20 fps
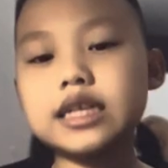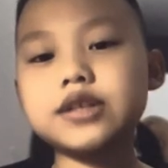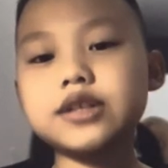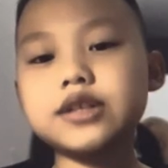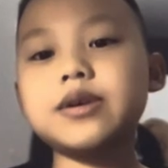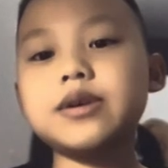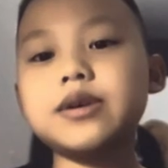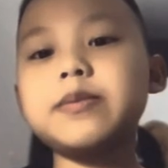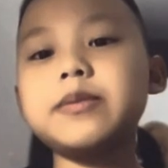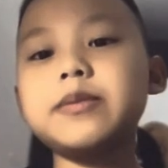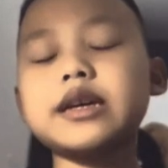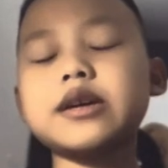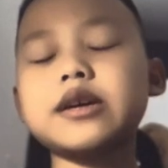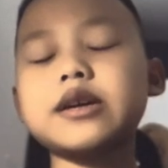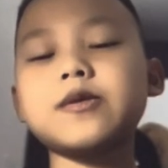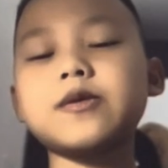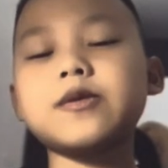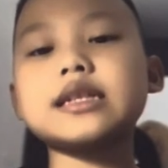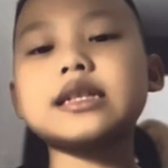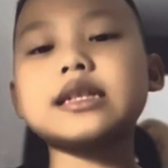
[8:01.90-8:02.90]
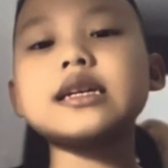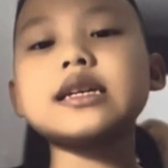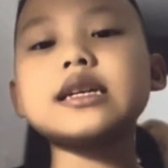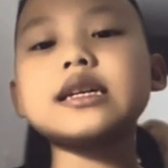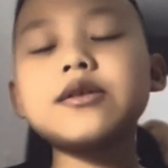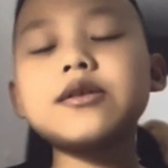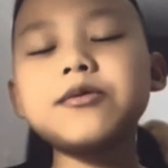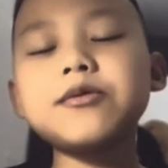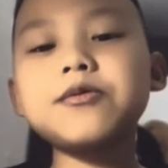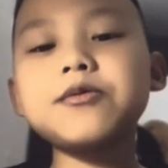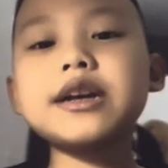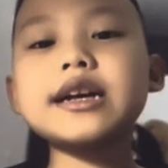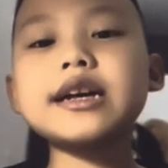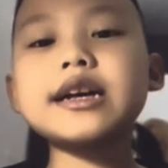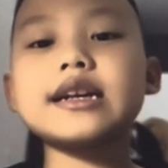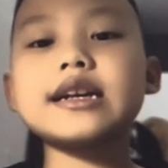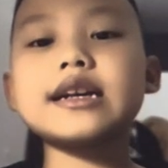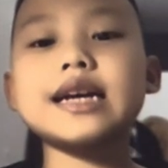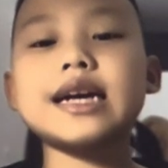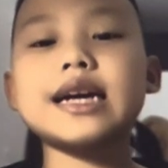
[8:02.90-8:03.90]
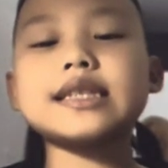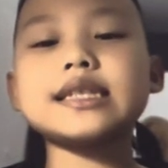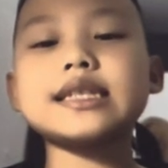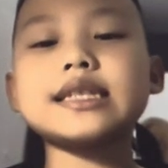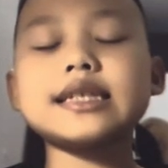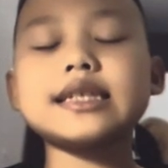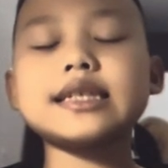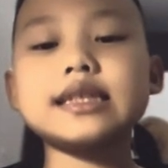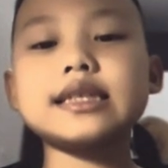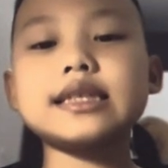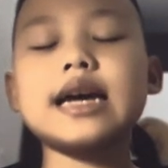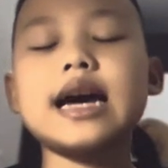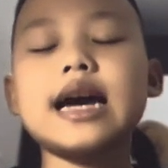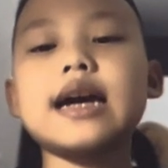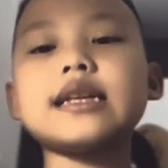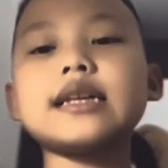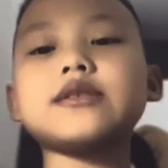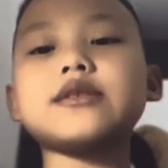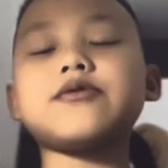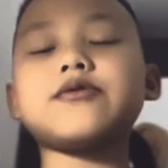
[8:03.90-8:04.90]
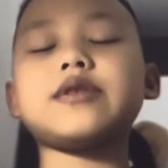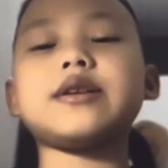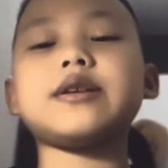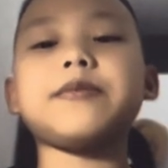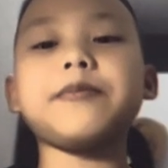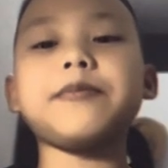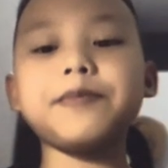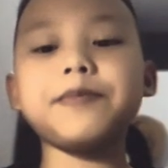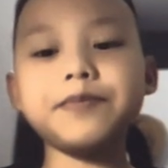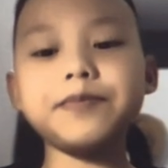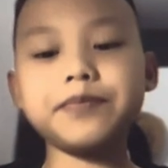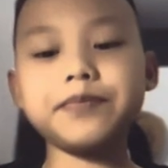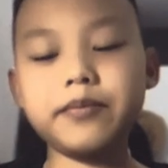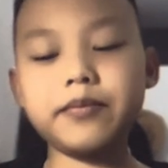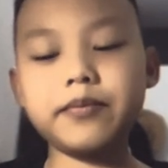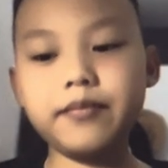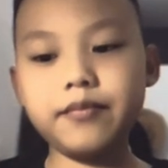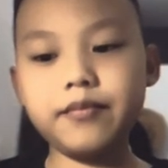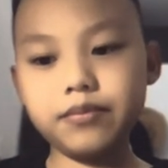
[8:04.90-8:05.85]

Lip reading: cream liquid, we can get the ice cream.